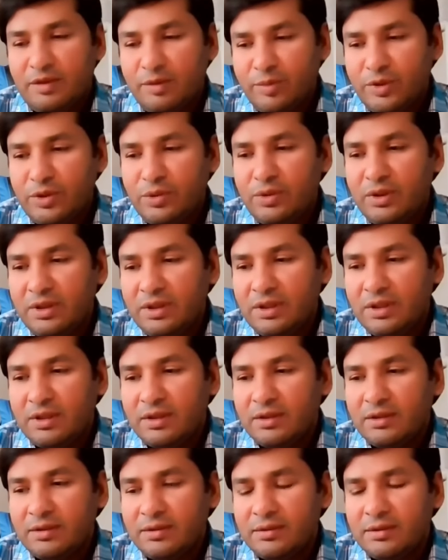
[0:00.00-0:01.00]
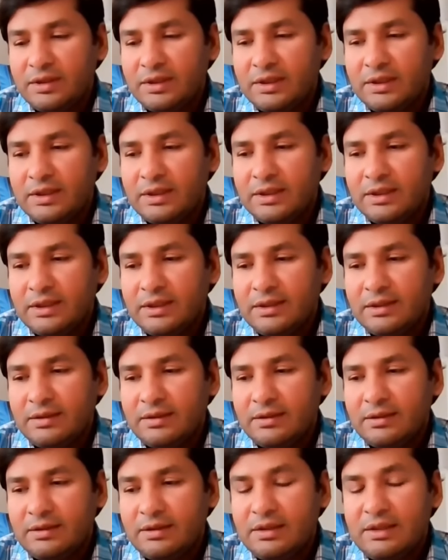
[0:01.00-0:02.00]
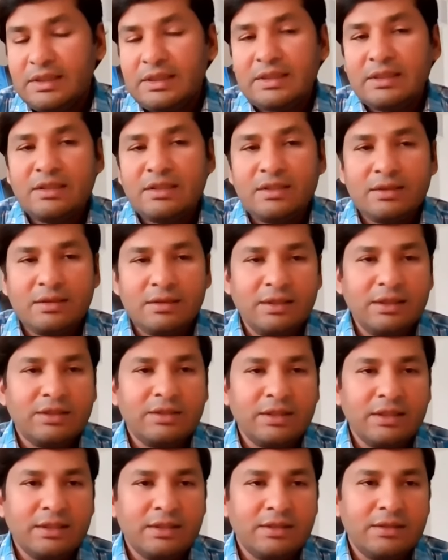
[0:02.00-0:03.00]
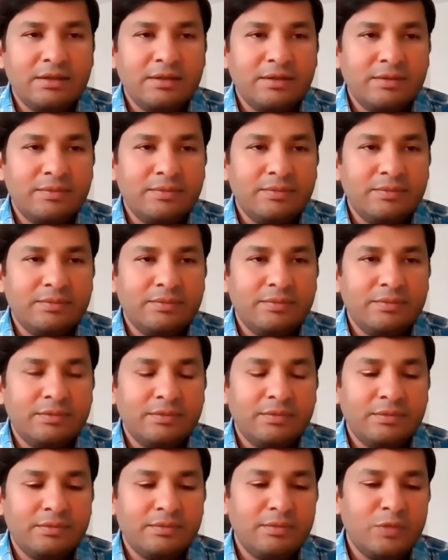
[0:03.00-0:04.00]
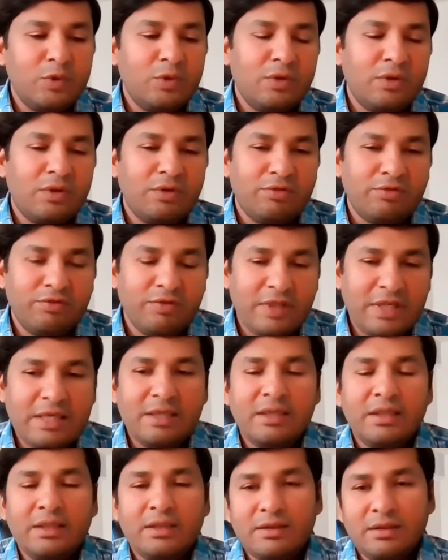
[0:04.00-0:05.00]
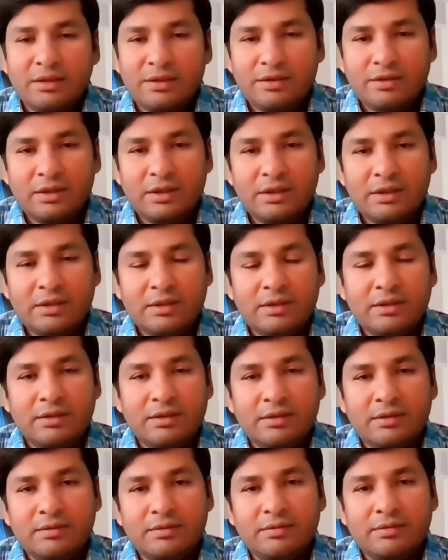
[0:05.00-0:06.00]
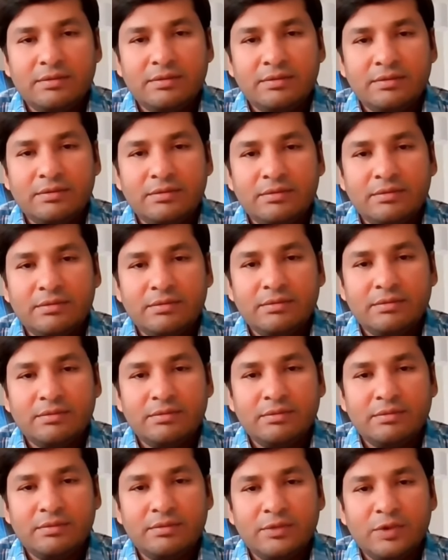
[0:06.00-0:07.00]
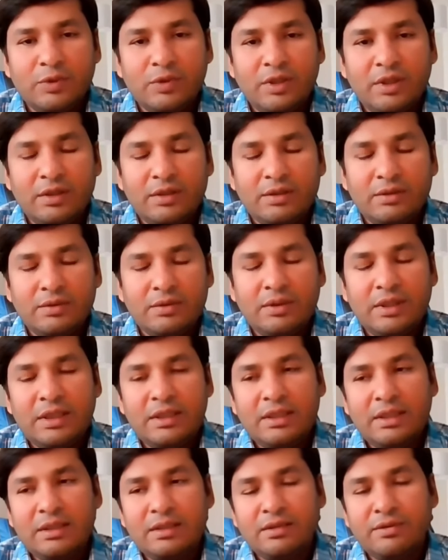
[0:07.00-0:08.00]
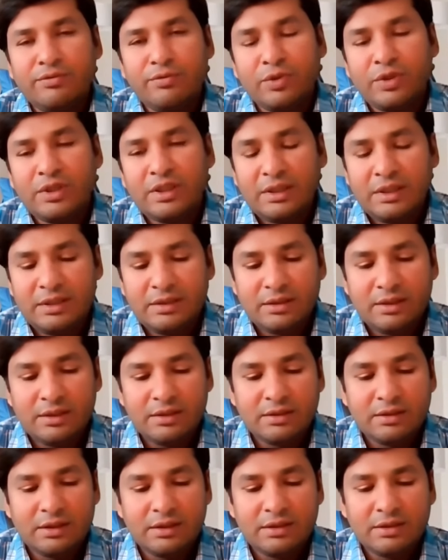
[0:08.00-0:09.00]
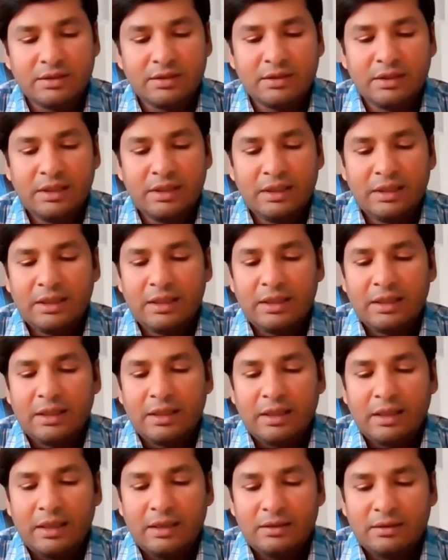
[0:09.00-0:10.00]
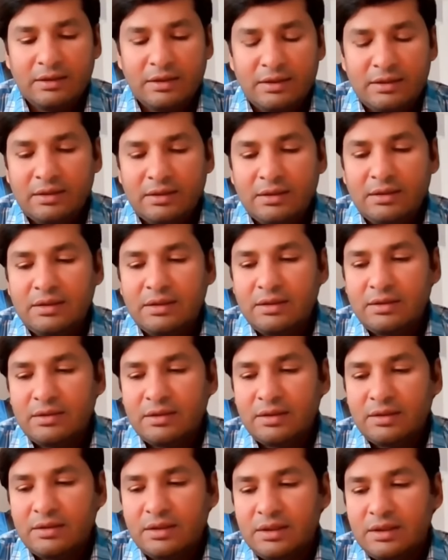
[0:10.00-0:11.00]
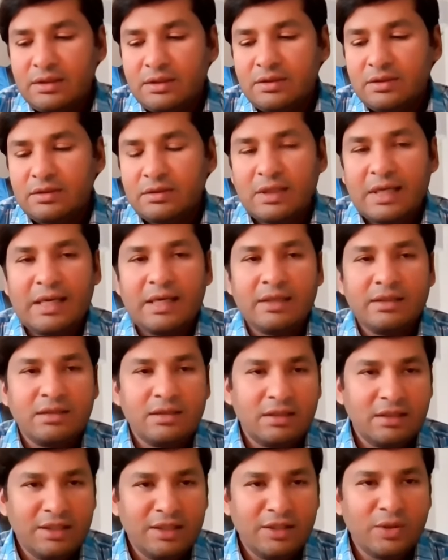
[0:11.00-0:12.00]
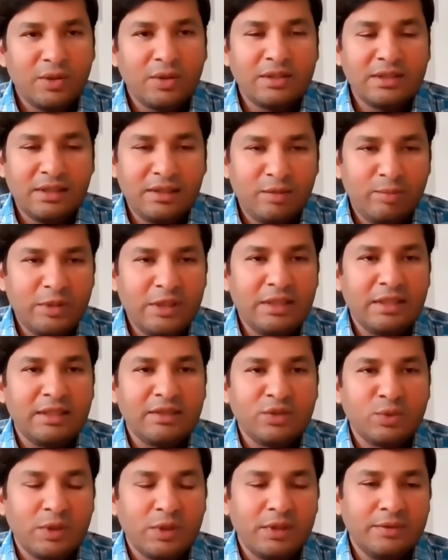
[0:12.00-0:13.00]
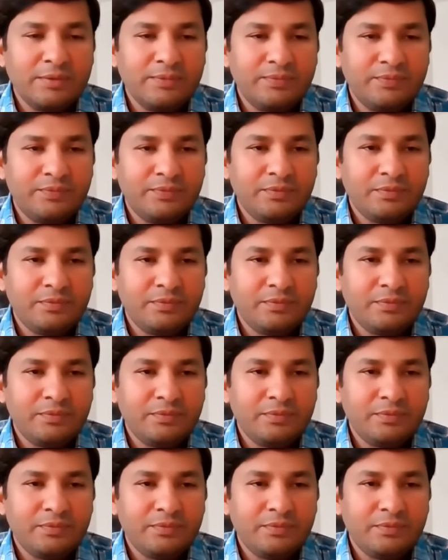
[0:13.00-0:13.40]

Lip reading: we'll be doing intense retreats, more of 10 days retreats. Okay, so 10 days and 14 days retreats. And these intense retreats has a detox element as well.